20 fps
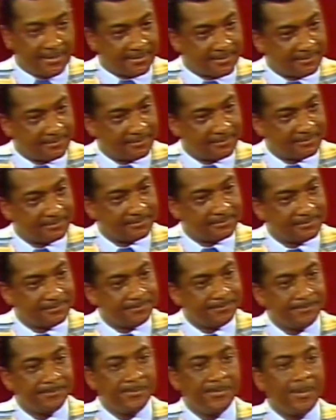it
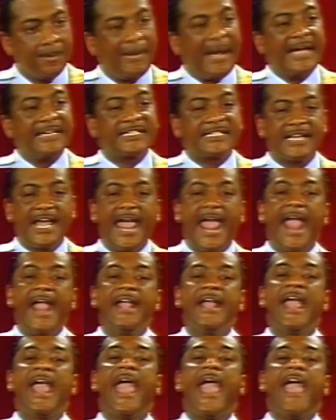by
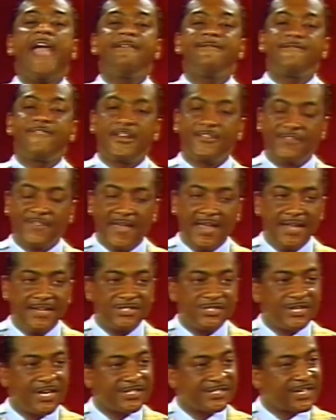saying, everything
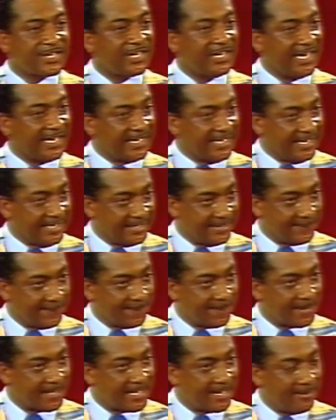is just clicking.
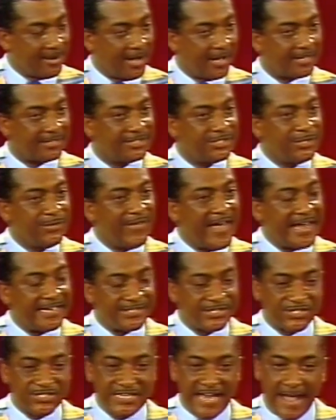Come on, do that
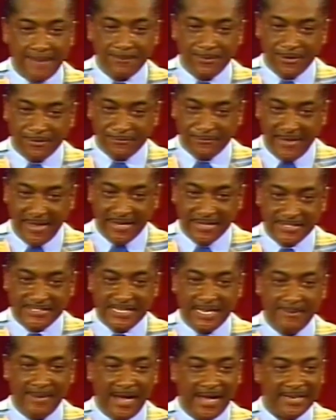and snap your fingers.
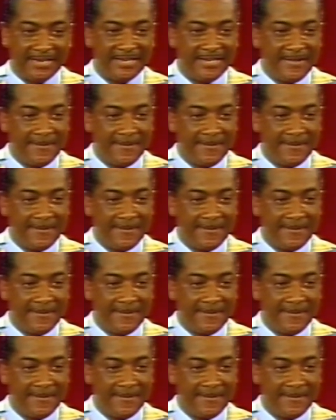Come on.